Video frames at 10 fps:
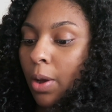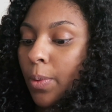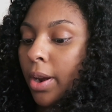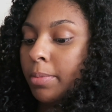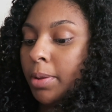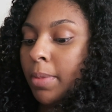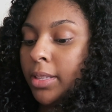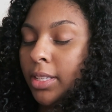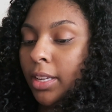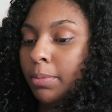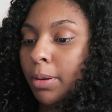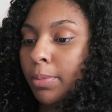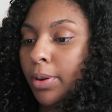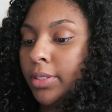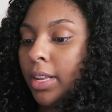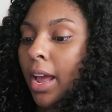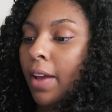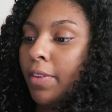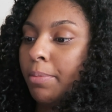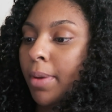want to meet my team members that I
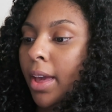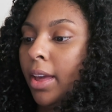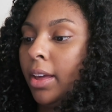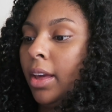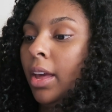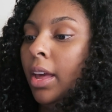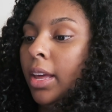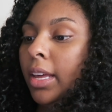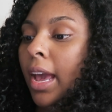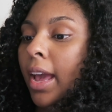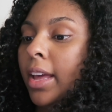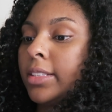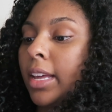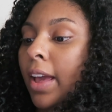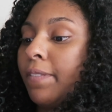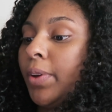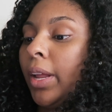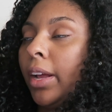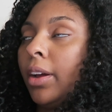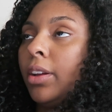haven't met. Yeah, it's like I feel
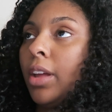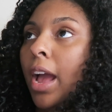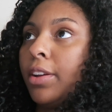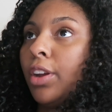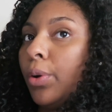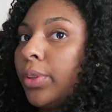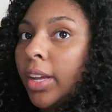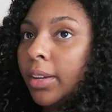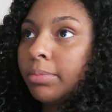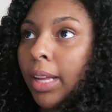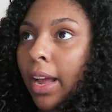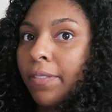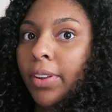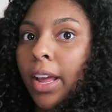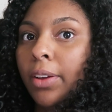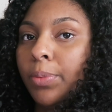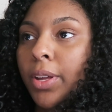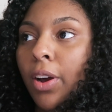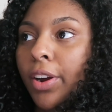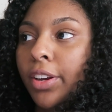like I know them. Like I feel like
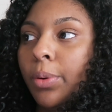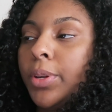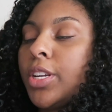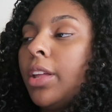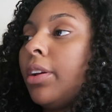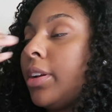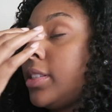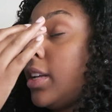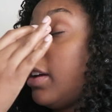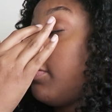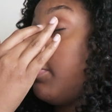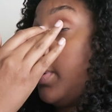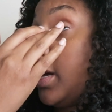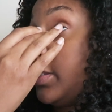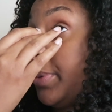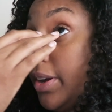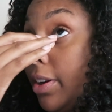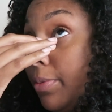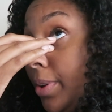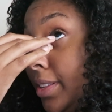we already know each other and stuff because
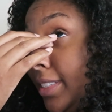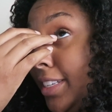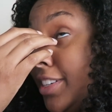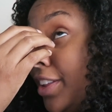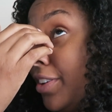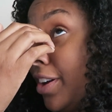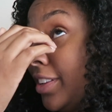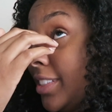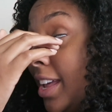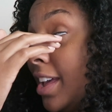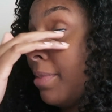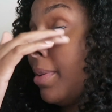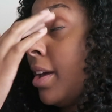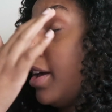we see each other all the time.